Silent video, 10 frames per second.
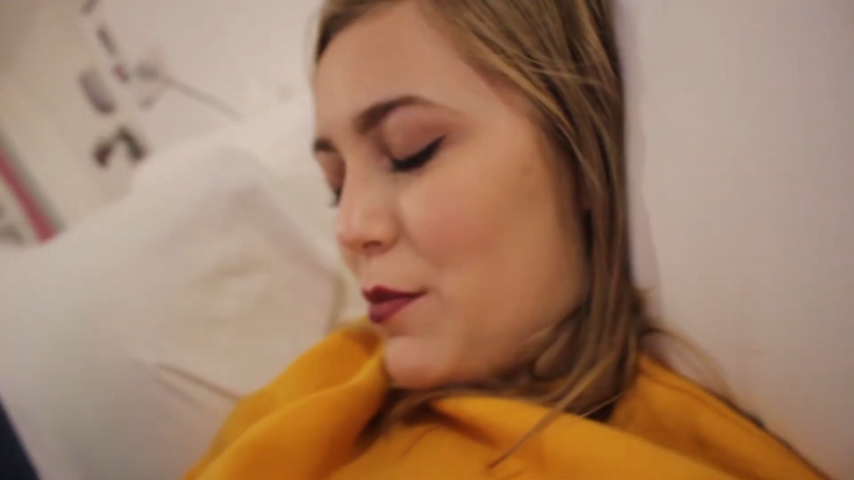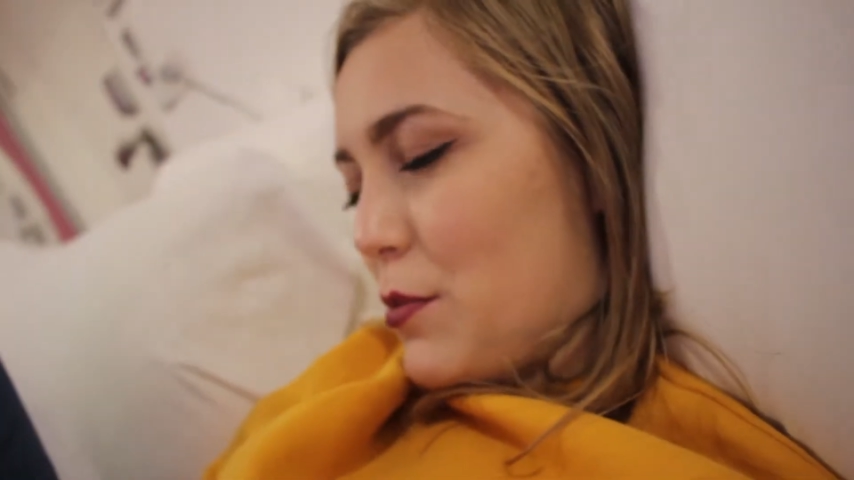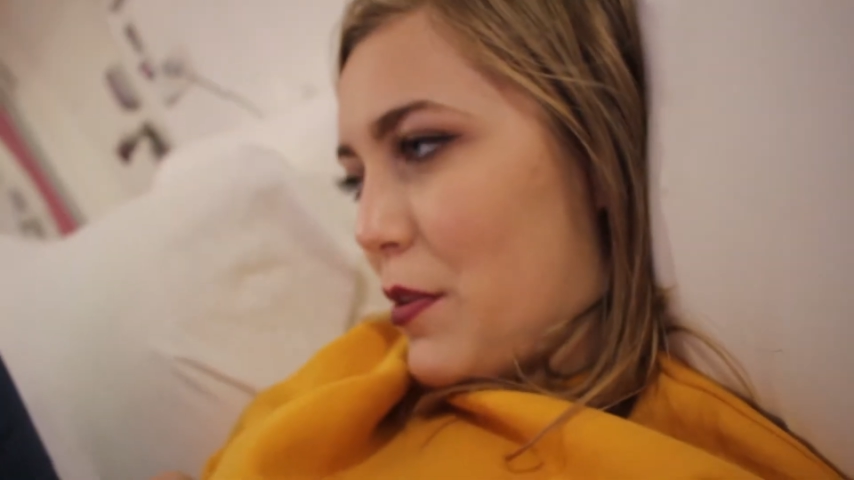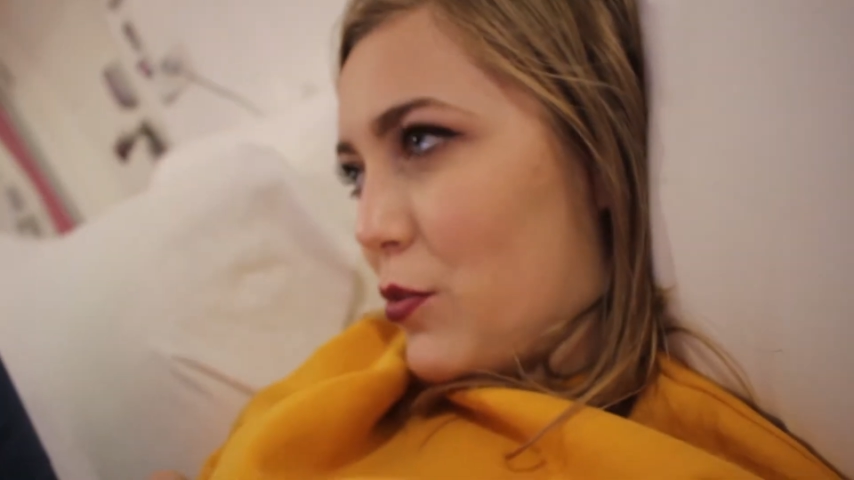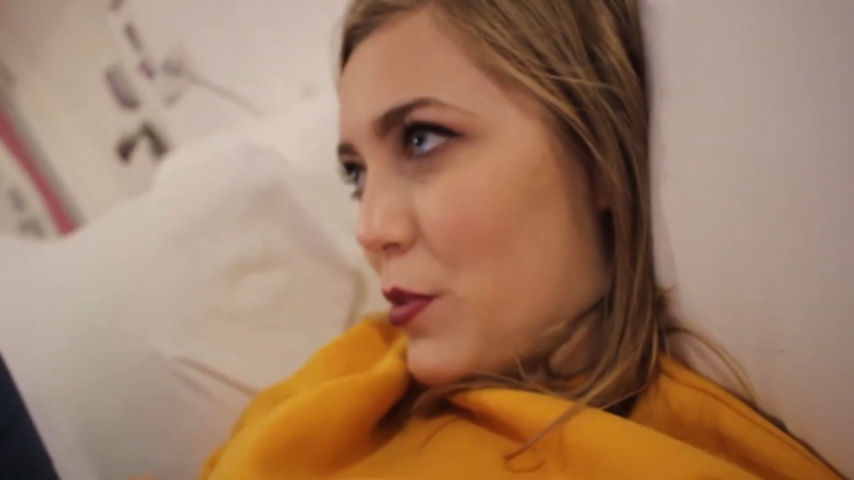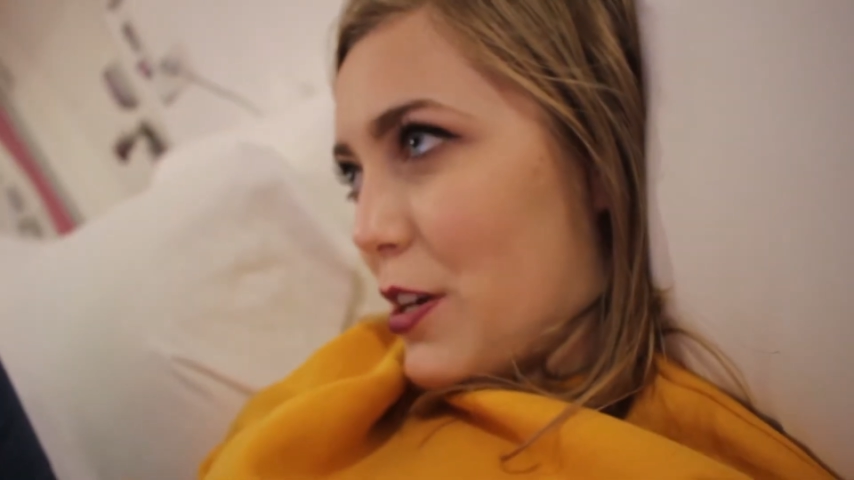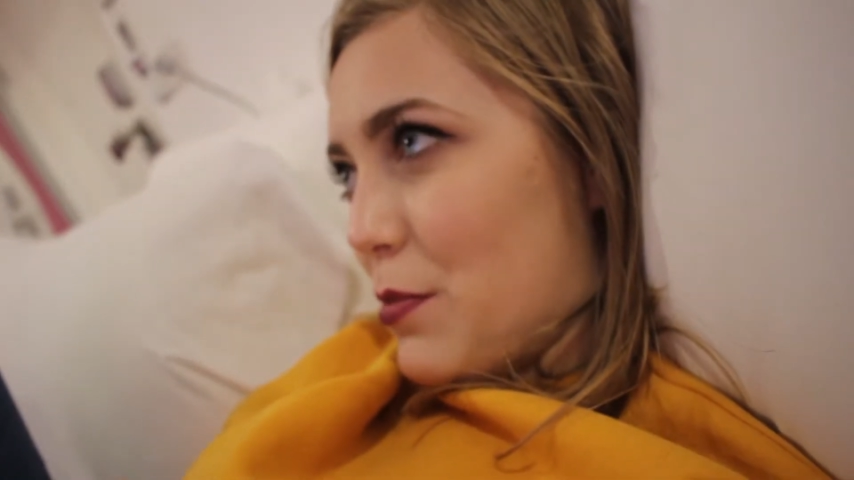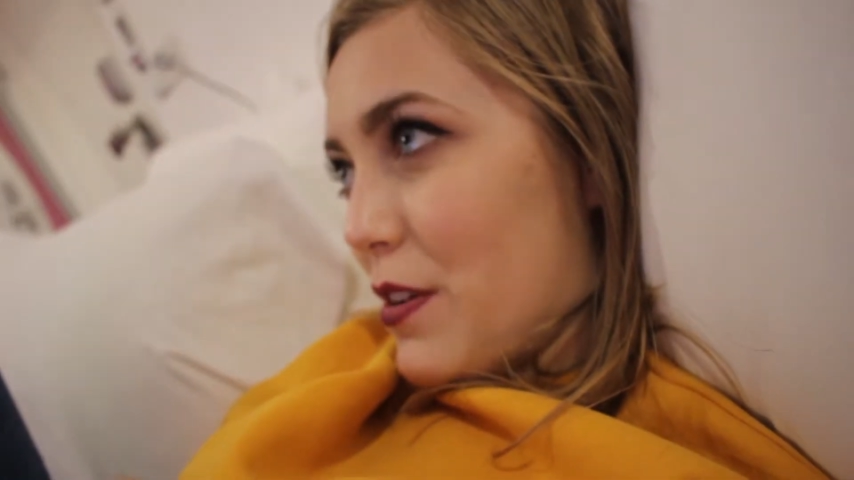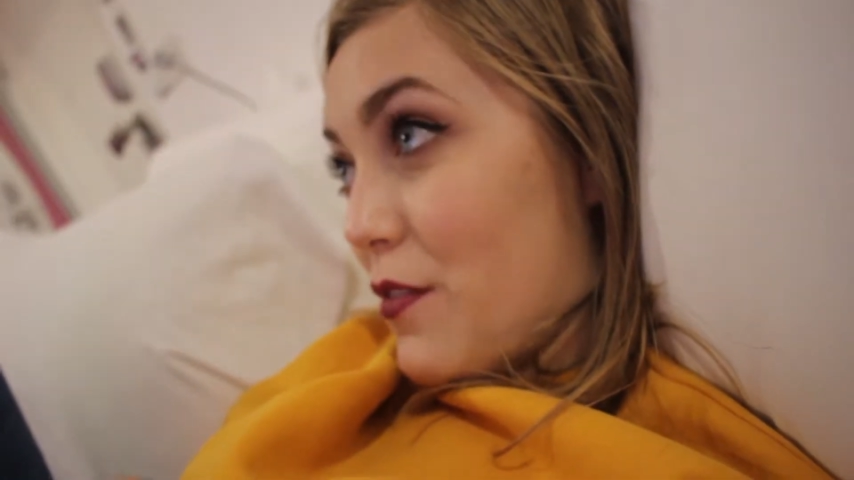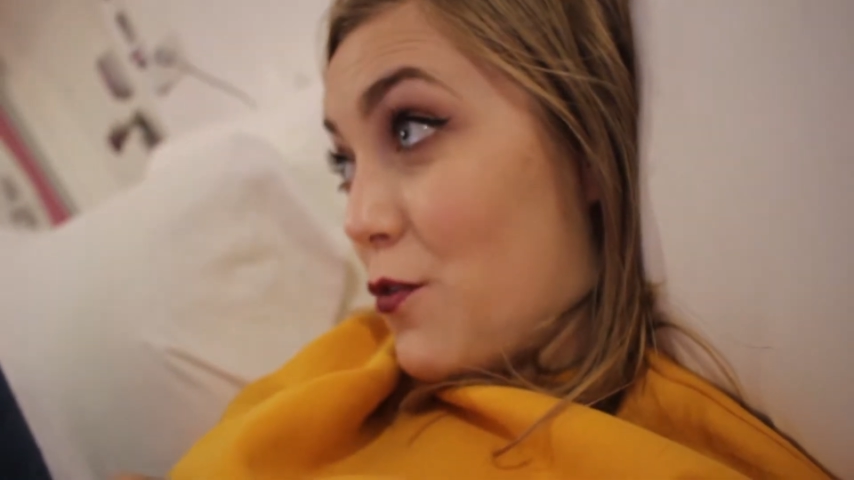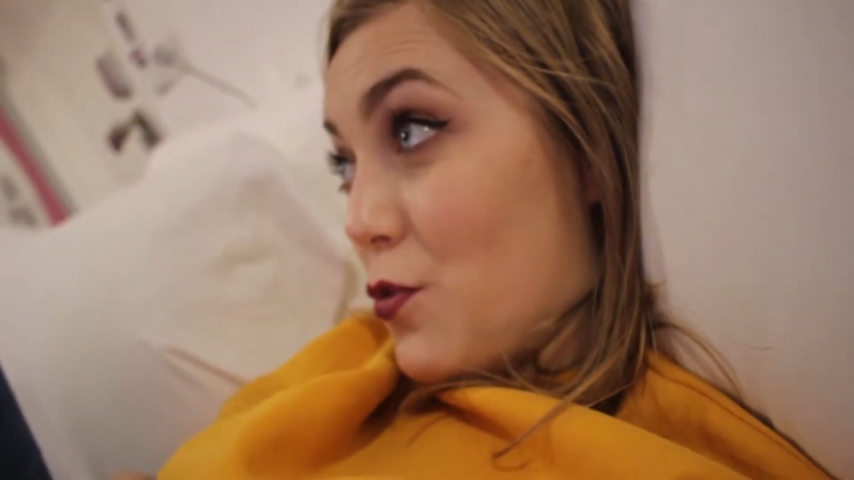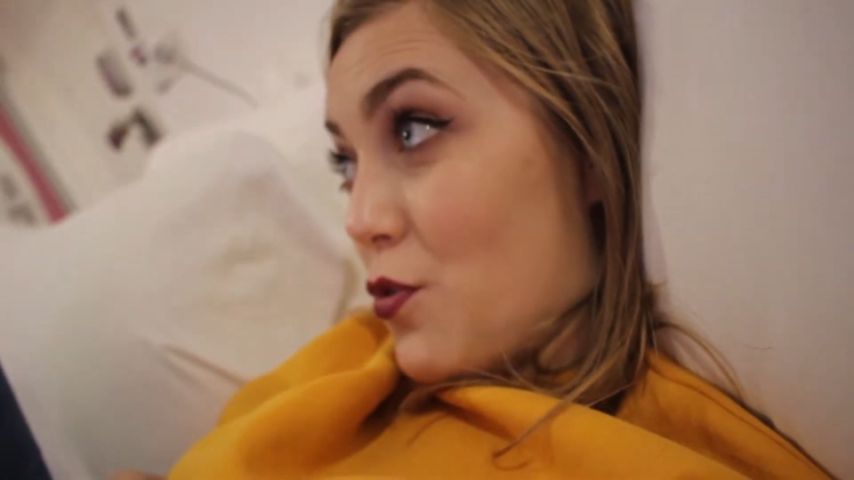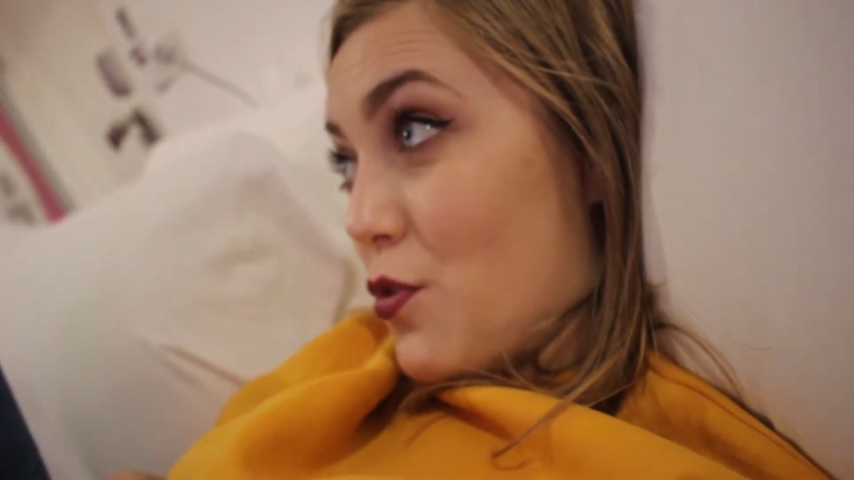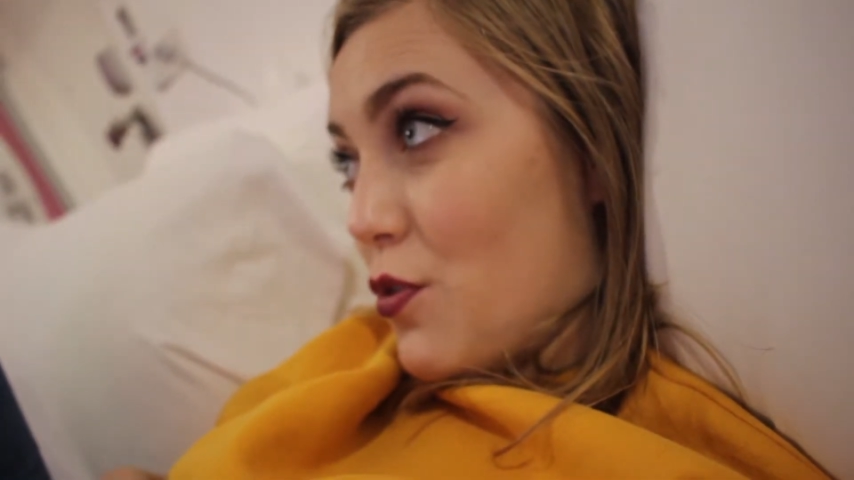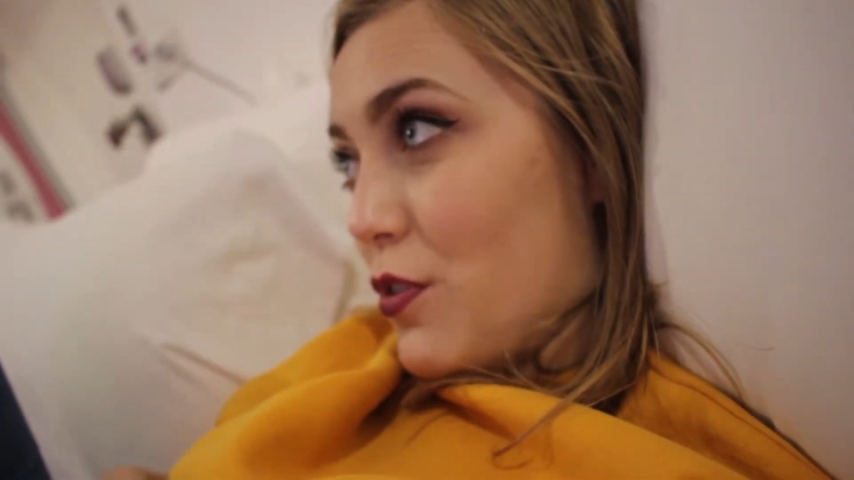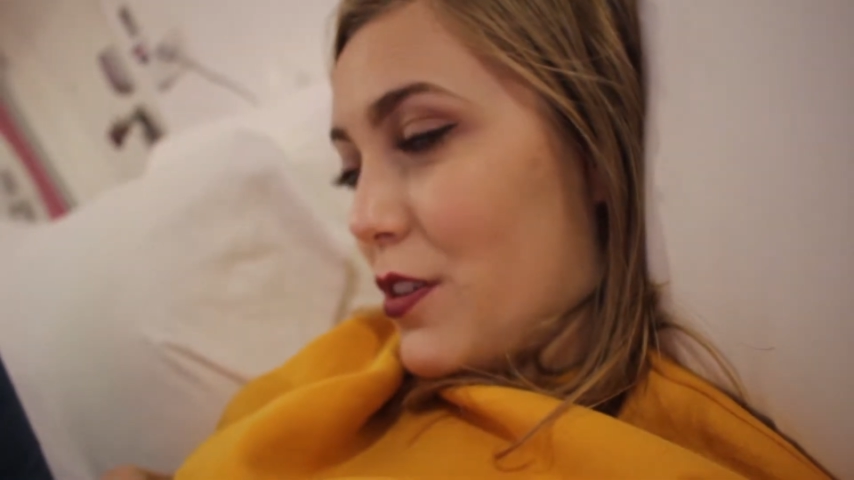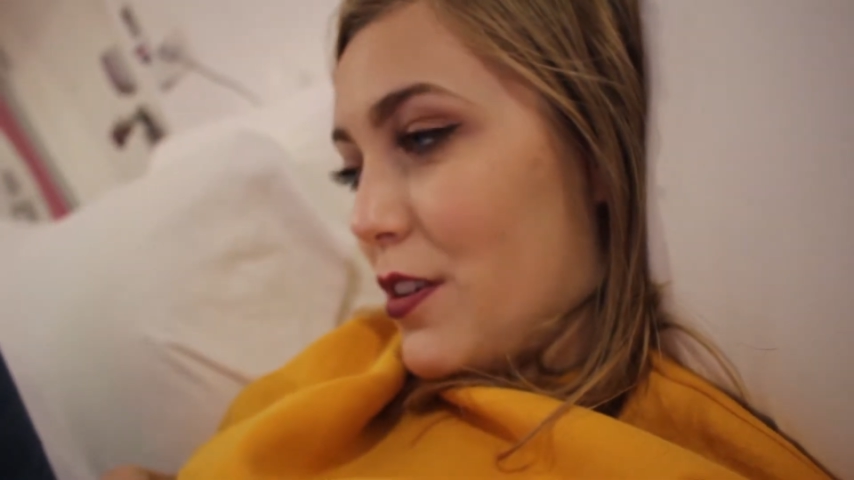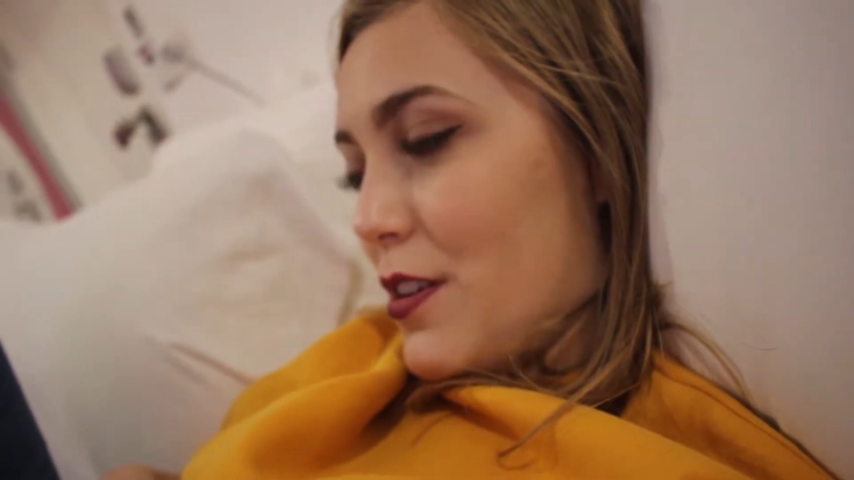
you have to wake up at like 4,